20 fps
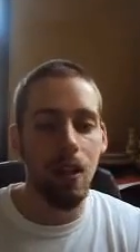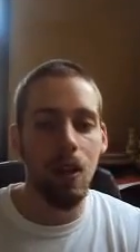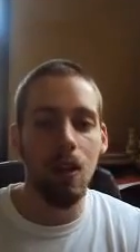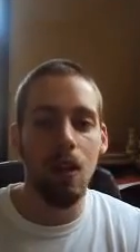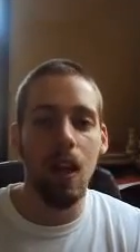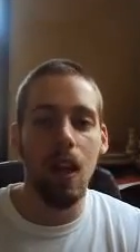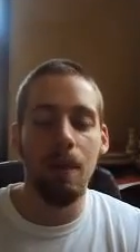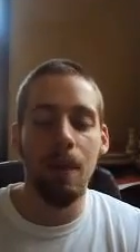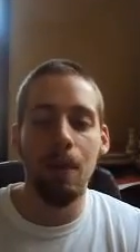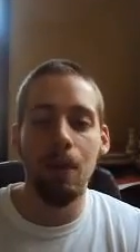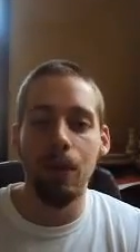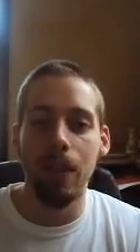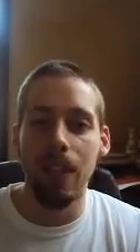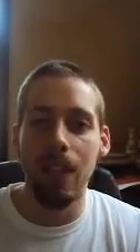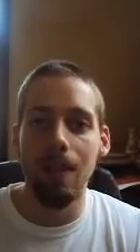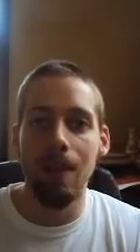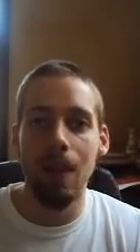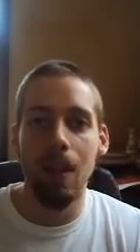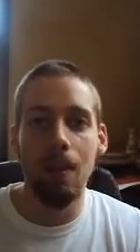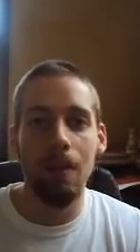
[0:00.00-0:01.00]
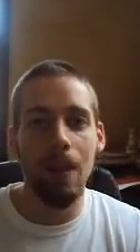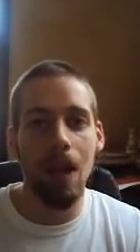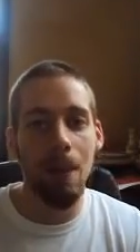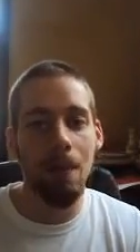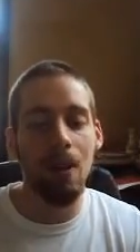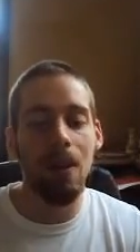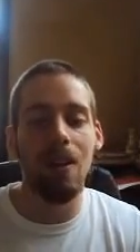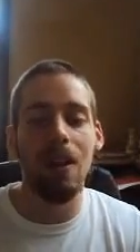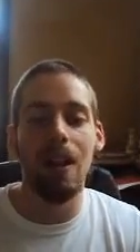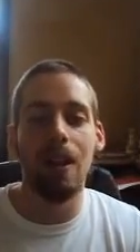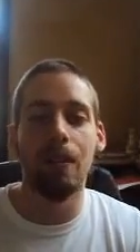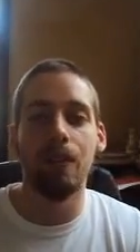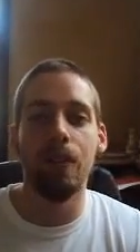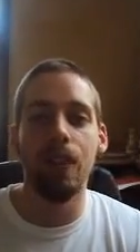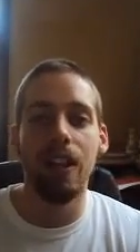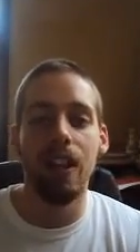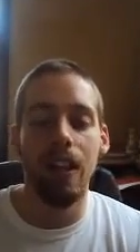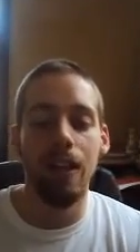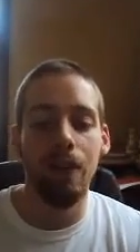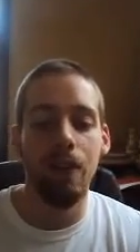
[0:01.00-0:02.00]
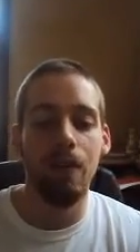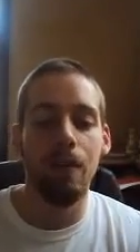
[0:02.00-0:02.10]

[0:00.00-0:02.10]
A lot of people email me. I put a lot of free